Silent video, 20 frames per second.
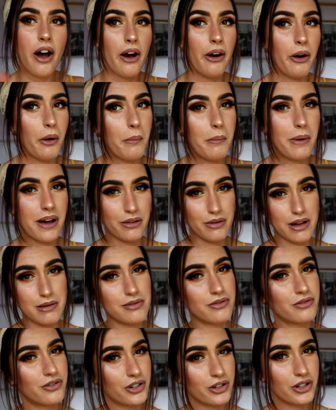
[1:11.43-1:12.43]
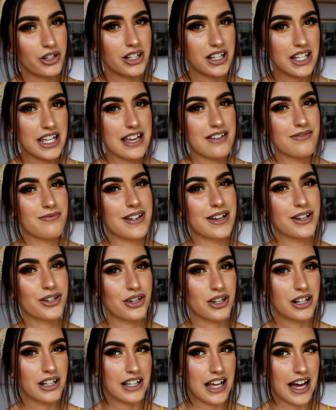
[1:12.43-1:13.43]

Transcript: Oh, by the way, before you leave, make sure you